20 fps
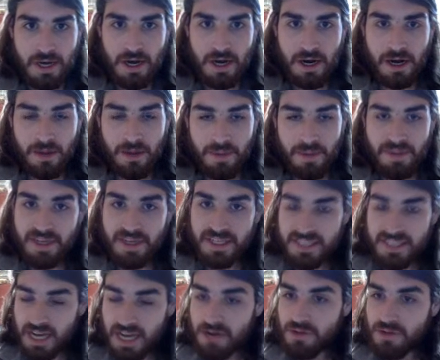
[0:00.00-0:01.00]
and they
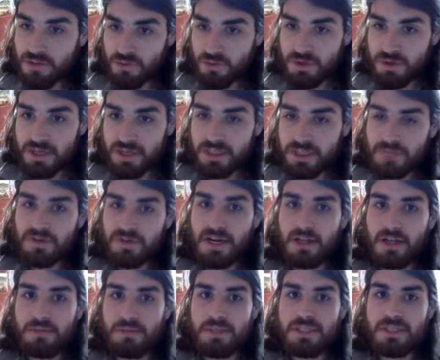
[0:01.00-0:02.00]
contain three different
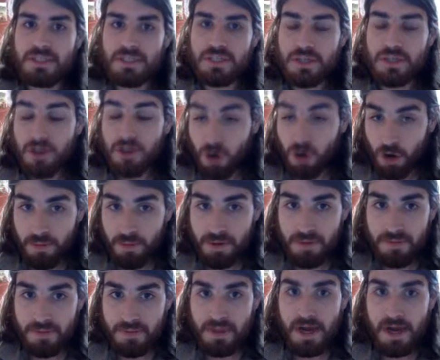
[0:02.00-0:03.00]
elements:
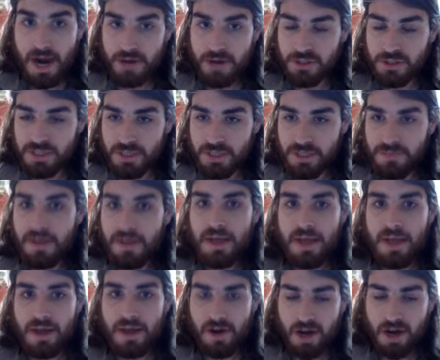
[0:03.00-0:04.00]
carbon, hydrogen,
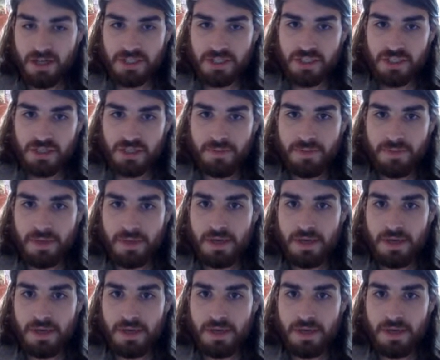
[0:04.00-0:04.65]
and oxygen.